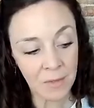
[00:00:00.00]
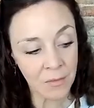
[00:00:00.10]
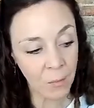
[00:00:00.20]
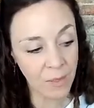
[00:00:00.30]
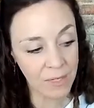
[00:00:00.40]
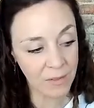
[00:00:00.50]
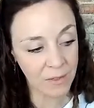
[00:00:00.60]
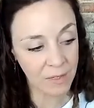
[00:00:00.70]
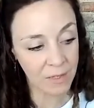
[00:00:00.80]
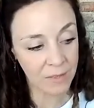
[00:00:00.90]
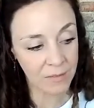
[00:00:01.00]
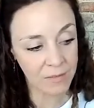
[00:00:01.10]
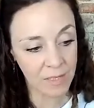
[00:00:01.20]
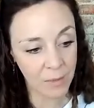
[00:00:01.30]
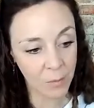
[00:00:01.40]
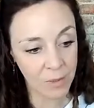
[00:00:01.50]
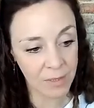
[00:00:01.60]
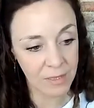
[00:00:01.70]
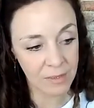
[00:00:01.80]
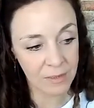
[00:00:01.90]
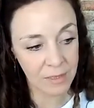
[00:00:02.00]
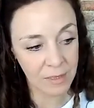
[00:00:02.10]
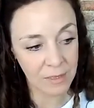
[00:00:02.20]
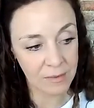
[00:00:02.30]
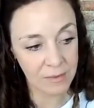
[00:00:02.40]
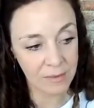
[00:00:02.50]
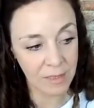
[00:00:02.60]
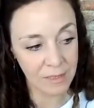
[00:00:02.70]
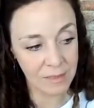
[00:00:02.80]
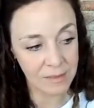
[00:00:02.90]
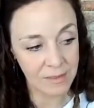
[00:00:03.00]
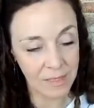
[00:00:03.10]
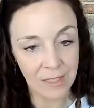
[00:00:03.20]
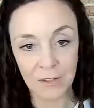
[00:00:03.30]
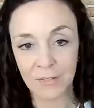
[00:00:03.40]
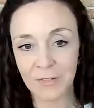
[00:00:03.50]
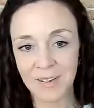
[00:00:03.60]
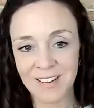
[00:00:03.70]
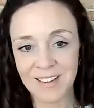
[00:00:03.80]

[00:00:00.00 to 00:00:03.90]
The way that I have dealt with it is that if